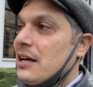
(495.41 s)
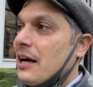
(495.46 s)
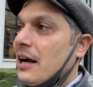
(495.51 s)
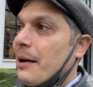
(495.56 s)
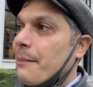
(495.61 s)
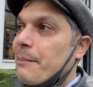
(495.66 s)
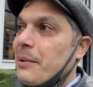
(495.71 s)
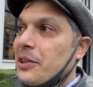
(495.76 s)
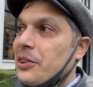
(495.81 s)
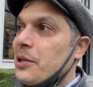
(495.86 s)

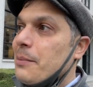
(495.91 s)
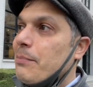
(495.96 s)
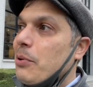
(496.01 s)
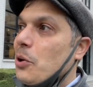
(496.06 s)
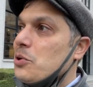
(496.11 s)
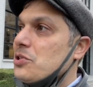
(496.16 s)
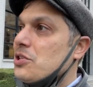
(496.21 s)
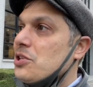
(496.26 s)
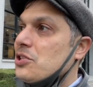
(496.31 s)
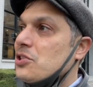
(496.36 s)
Um, but the
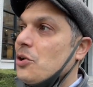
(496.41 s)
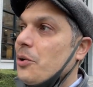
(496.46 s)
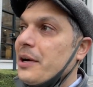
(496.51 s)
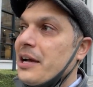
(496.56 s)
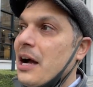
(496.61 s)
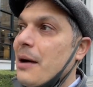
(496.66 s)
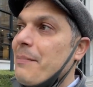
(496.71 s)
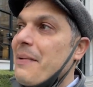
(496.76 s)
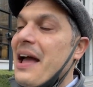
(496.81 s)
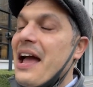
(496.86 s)
post is
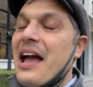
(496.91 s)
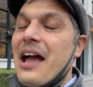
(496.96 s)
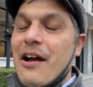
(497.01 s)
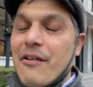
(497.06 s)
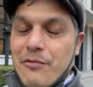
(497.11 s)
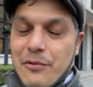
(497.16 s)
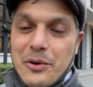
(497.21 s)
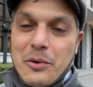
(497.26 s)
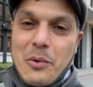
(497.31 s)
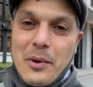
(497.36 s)
going up
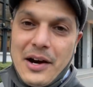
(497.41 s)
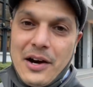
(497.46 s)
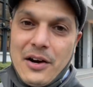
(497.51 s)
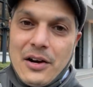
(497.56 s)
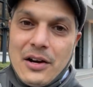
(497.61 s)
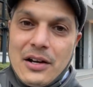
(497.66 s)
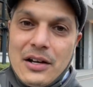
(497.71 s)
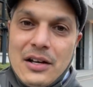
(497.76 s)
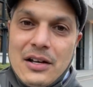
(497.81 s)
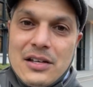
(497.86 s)
everywhere,
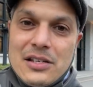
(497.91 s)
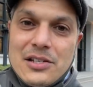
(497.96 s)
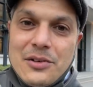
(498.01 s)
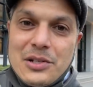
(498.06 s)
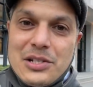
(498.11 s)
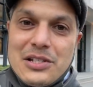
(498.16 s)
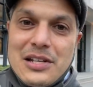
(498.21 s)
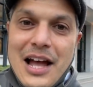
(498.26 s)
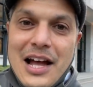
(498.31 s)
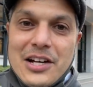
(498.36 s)
so
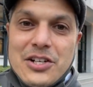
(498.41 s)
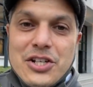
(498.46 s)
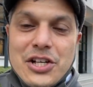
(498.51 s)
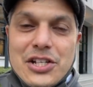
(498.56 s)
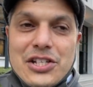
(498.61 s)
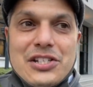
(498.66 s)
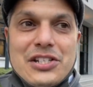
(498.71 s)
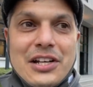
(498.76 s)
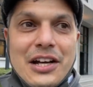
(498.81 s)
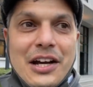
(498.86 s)
it's not
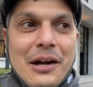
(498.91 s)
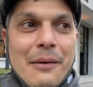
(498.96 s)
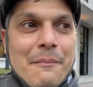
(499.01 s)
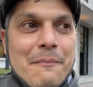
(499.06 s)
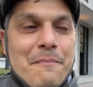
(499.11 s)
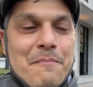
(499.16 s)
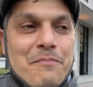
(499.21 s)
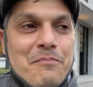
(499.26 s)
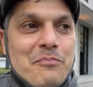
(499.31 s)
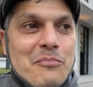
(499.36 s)
just
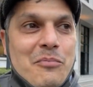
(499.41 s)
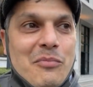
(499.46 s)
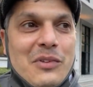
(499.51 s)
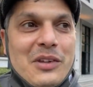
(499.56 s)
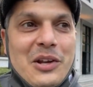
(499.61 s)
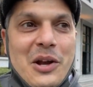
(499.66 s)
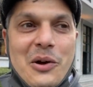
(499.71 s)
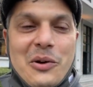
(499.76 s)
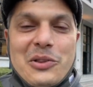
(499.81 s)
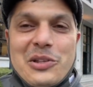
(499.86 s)
um,
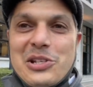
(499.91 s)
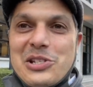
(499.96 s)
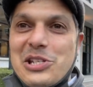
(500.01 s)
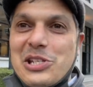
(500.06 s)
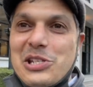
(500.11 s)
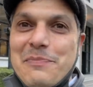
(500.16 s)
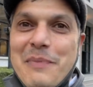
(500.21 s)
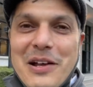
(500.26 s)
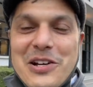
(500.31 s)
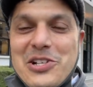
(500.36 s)
you know the
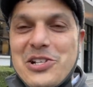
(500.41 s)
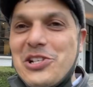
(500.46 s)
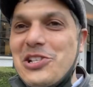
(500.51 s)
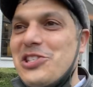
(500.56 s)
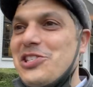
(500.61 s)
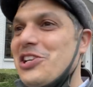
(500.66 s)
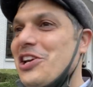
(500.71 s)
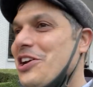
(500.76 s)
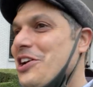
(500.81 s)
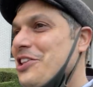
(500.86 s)

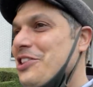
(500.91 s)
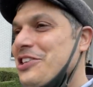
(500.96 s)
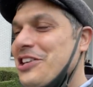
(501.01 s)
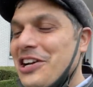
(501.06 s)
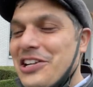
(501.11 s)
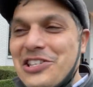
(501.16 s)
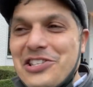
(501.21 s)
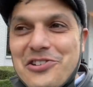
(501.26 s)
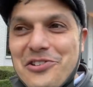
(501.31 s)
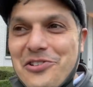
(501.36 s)
suspensions, the
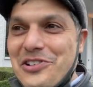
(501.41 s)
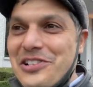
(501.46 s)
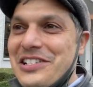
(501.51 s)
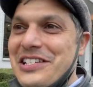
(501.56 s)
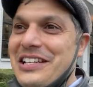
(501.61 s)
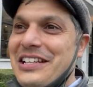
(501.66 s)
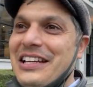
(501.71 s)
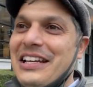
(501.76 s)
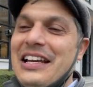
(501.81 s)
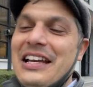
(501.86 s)

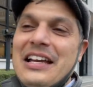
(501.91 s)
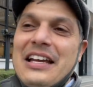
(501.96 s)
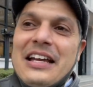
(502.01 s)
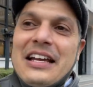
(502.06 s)
uncertainty.